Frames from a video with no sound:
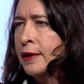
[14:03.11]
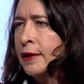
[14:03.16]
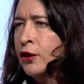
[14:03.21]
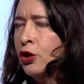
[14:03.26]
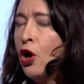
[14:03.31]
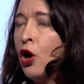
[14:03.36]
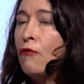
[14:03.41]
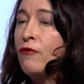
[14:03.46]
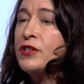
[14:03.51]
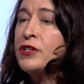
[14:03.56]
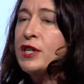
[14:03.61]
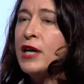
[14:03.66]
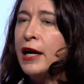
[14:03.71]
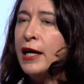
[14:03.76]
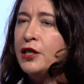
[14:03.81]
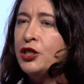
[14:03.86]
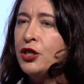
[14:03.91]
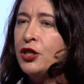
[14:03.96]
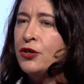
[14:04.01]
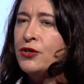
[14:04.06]

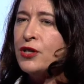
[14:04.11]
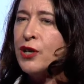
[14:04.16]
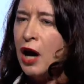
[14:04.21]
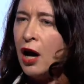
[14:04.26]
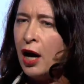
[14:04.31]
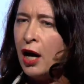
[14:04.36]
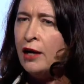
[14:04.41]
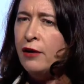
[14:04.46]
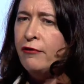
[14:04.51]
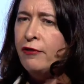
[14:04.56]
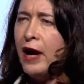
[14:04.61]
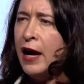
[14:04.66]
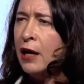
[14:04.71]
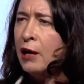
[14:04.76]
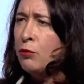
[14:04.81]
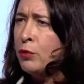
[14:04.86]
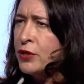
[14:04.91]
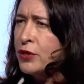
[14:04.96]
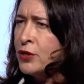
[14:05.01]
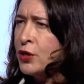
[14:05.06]
Conversations I have had
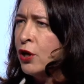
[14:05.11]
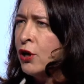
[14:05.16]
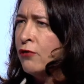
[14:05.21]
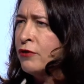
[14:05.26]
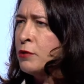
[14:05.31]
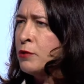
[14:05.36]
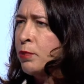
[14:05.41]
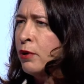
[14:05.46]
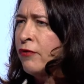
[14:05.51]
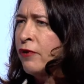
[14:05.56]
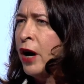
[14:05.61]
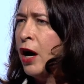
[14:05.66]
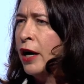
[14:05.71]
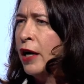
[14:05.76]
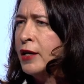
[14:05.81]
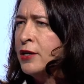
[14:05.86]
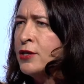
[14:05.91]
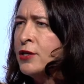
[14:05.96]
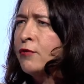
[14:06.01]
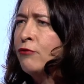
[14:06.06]
with service
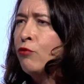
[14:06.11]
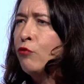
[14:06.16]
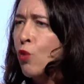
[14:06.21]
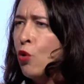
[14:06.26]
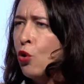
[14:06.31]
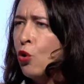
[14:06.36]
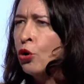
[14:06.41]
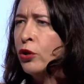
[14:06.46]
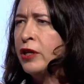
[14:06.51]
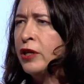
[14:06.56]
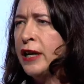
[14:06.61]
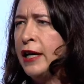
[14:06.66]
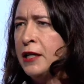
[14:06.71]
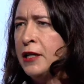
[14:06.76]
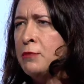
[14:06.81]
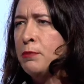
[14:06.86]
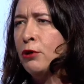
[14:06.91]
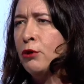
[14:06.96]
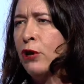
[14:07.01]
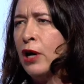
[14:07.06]
providers have warned that
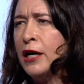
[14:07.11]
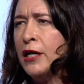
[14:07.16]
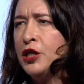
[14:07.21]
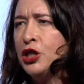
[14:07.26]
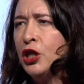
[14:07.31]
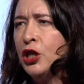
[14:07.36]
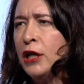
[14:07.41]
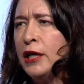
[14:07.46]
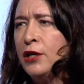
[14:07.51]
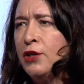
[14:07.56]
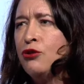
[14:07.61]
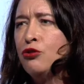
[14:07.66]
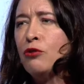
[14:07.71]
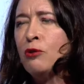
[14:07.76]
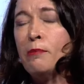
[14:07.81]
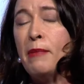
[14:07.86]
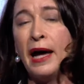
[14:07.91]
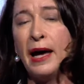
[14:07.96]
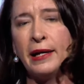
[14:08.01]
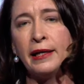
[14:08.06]
exploration is
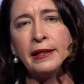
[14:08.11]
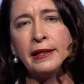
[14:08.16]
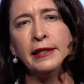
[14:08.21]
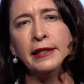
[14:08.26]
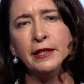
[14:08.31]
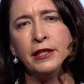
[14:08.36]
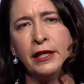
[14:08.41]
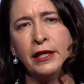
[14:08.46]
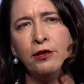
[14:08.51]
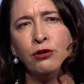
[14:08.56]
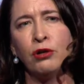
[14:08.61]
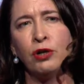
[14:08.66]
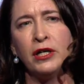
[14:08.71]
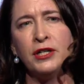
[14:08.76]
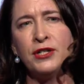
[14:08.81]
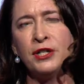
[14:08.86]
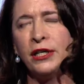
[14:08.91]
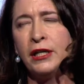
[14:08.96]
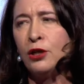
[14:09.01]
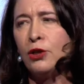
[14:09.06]
dramatically
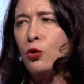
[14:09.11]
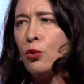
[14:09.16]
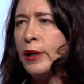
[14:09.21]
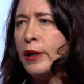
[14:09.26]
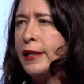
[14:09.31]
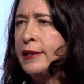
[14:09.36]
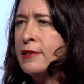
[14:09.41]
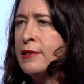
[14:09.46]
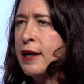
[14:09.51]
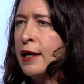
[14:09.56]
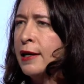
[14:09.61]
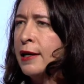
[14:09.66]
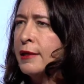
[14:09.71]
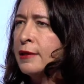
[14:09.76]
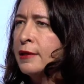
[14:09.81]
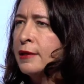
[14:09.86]
decreasing in Queensland.